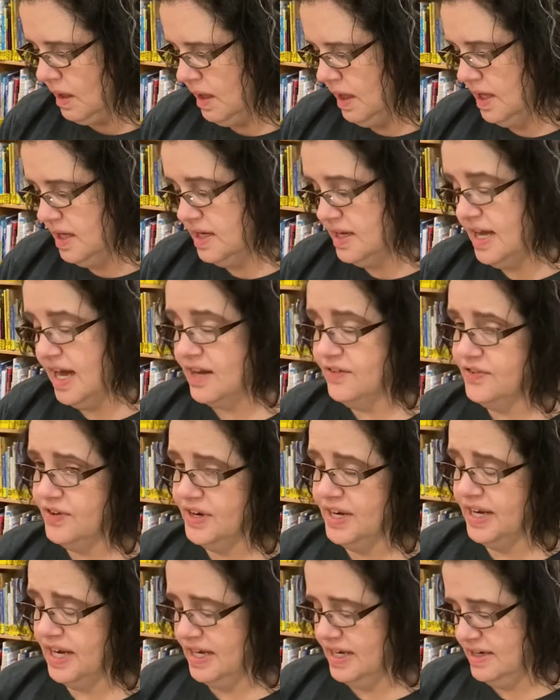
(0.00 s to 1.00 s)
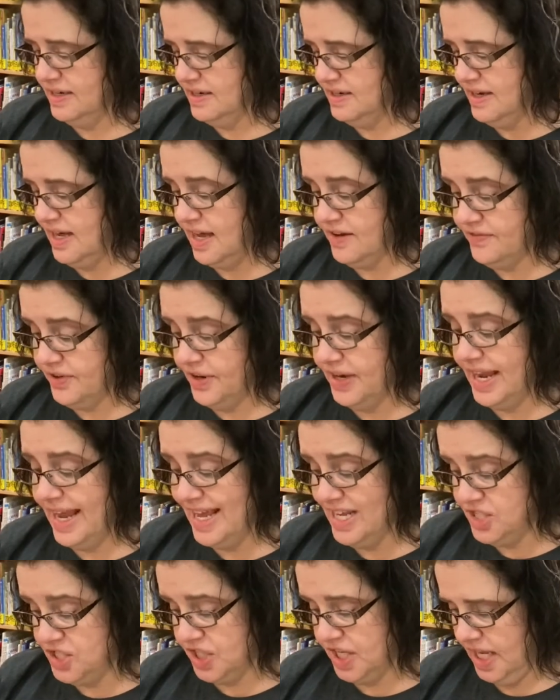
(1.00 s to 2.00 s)
not very, un, not very
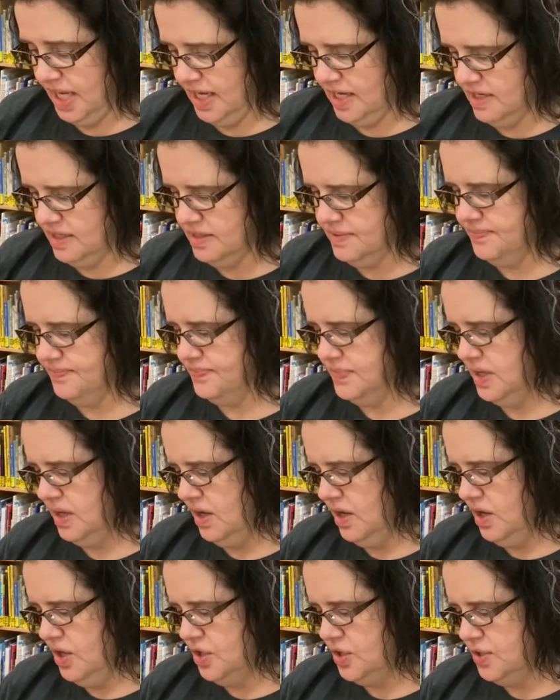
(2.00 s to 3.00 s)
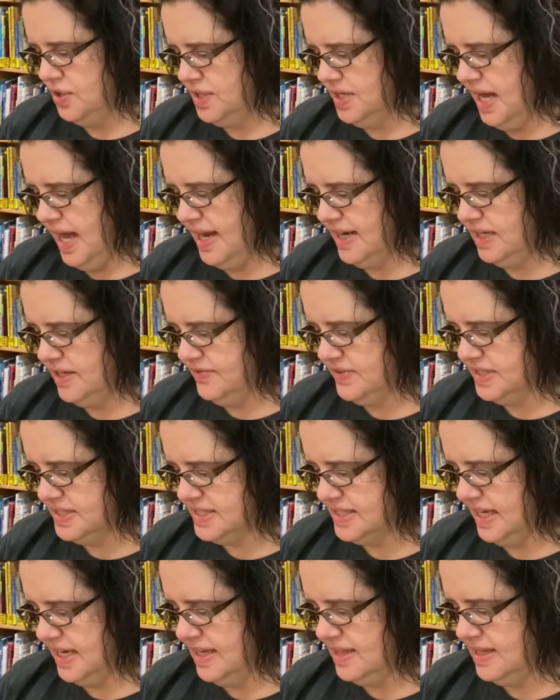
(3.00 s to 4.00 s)
educated, could not even
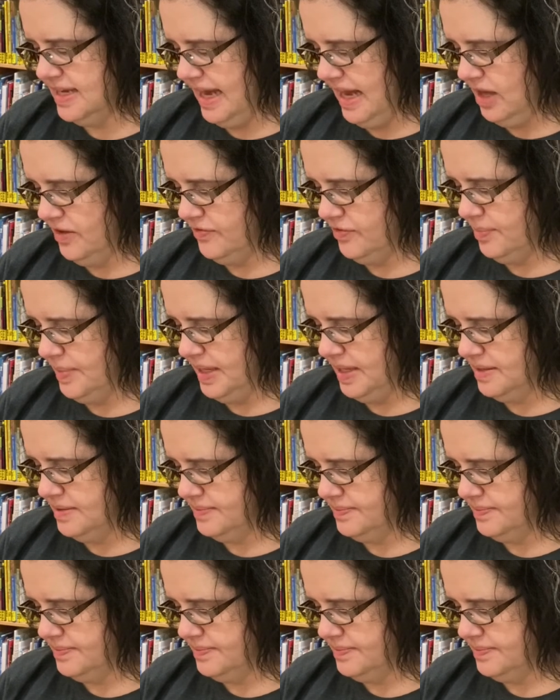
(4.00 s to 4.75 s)
say the alphabet.